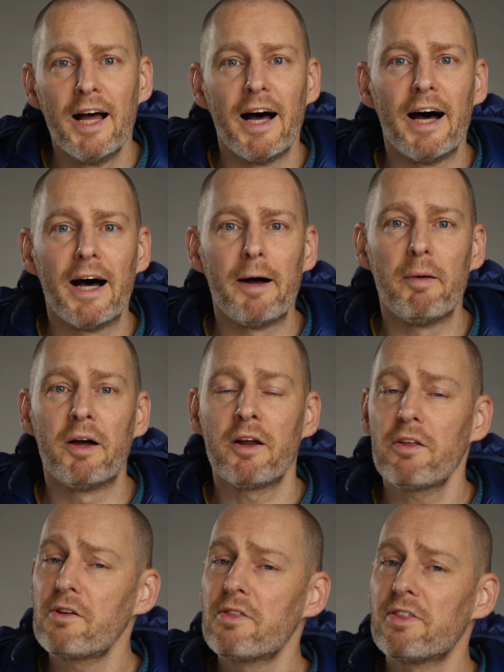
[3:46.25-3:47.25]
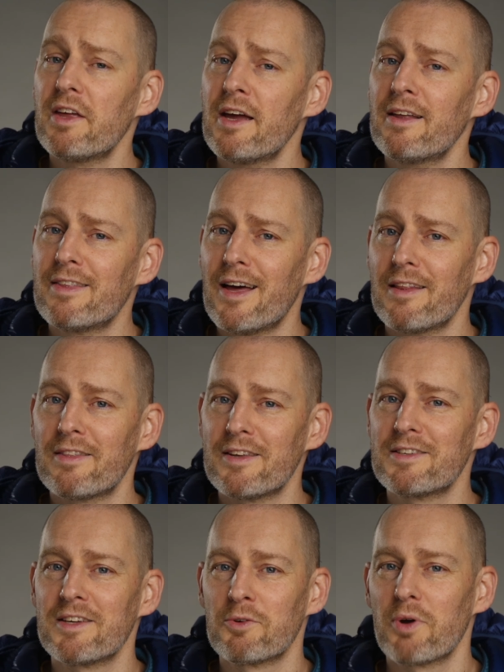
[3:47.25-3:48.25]
Another thing that
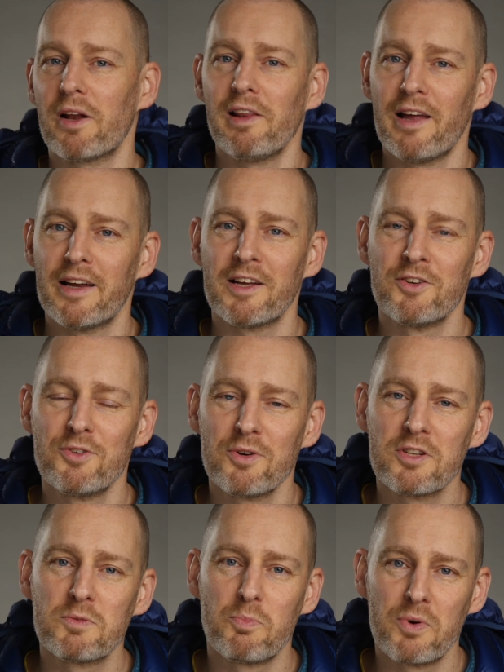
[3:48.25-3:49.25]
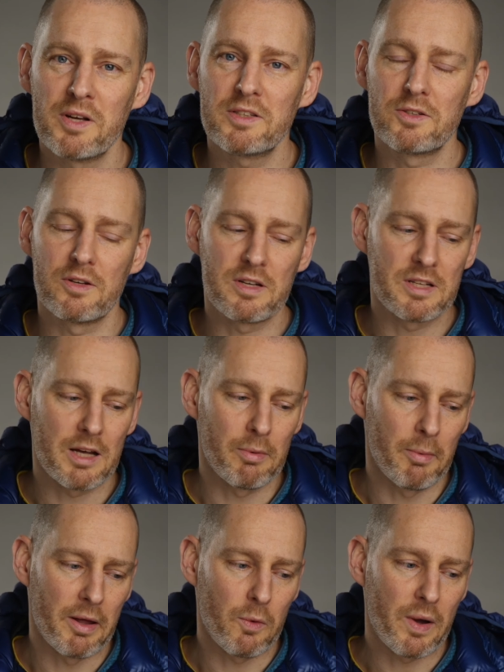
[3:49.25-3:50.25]
this Incredilite Endurance brings to the
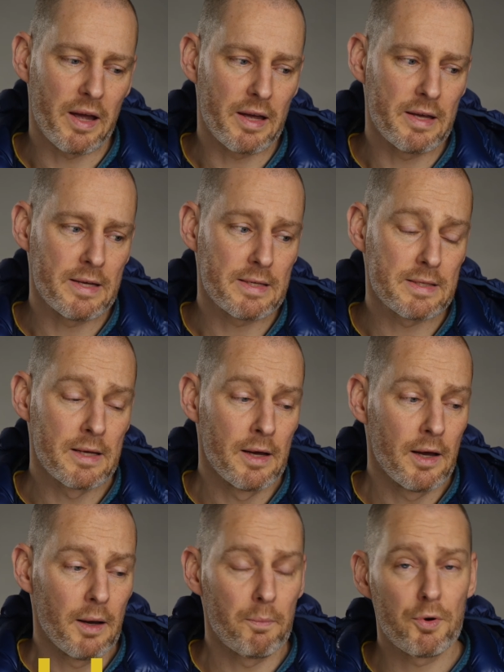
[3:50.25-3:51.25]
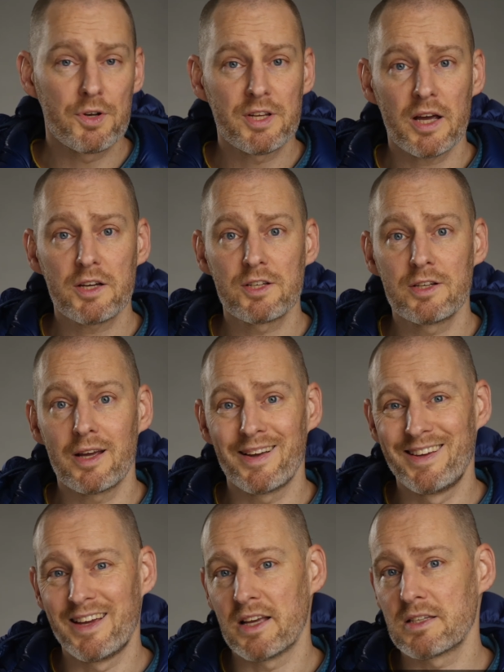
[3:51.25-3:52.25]
table, by the way, is protection
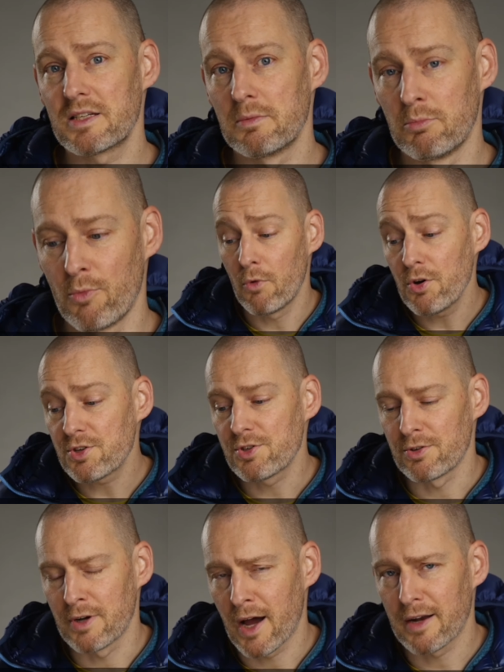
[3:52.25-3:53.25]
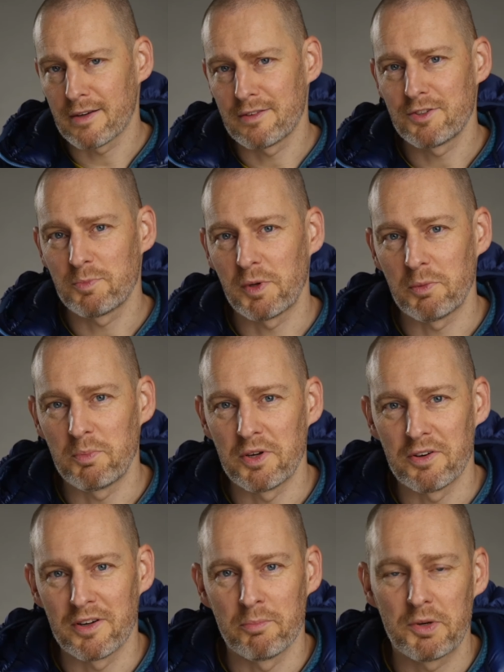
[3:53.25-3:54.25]
against moisture, not spilled
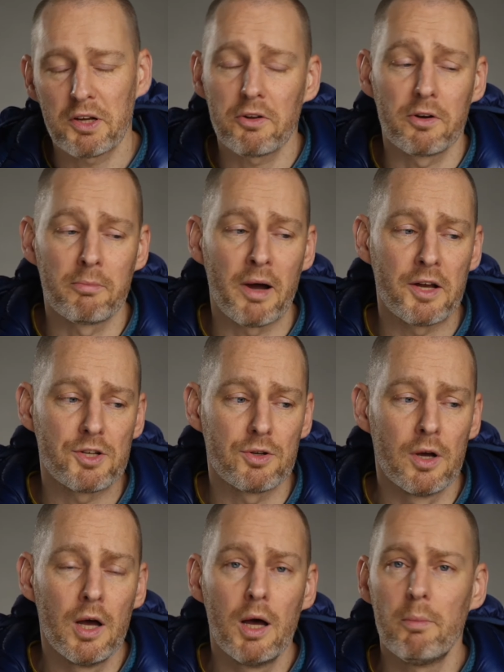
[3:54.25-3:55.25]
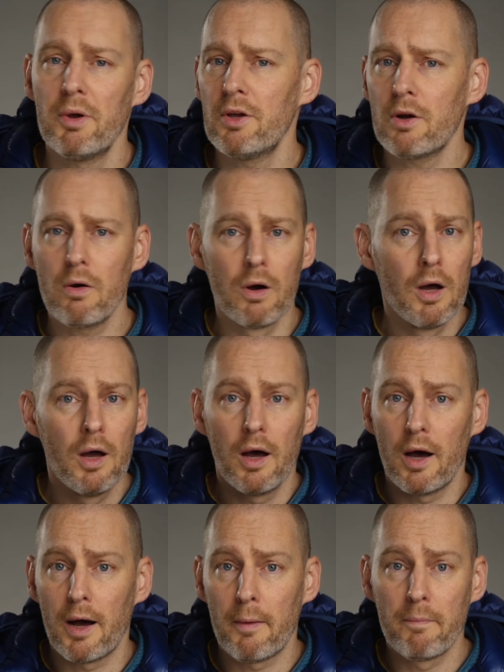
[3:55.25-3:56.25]
beer in particular, mind you, but
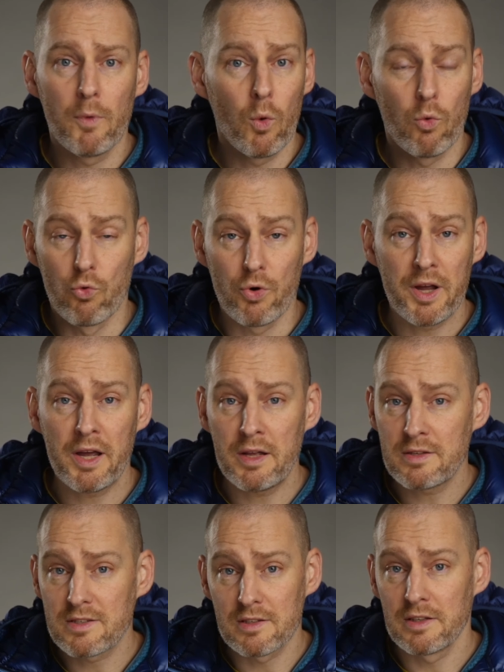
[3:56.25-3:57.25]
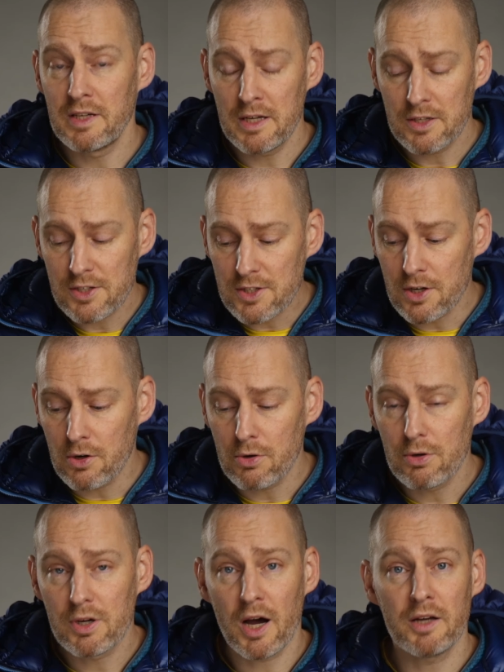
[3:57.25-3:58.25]
rain, sleet, snow,
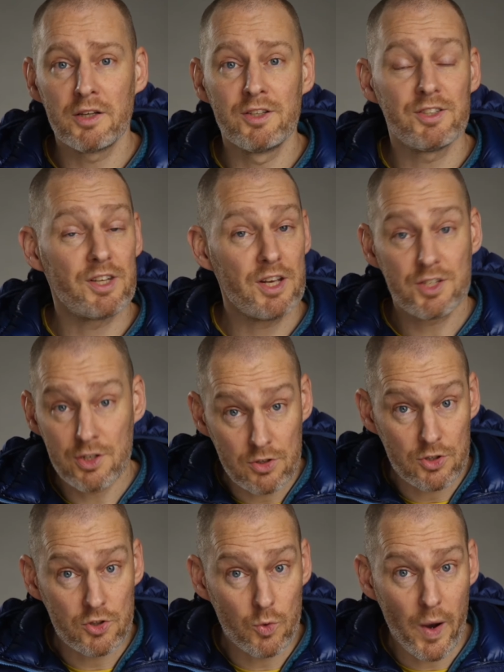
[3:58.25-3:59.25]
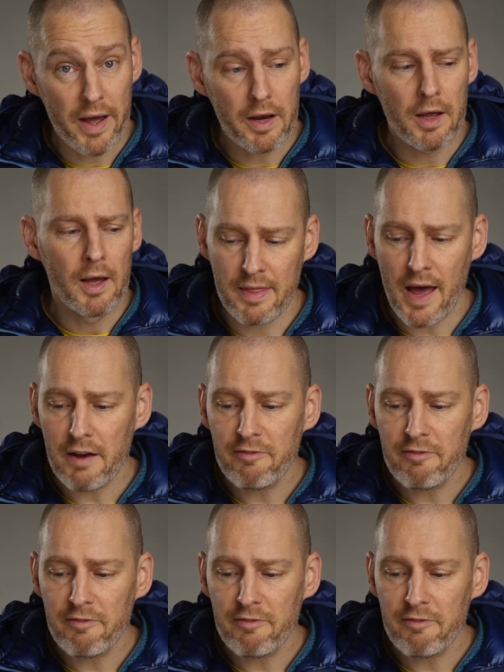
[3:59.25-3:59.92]
condensation, sweat, and that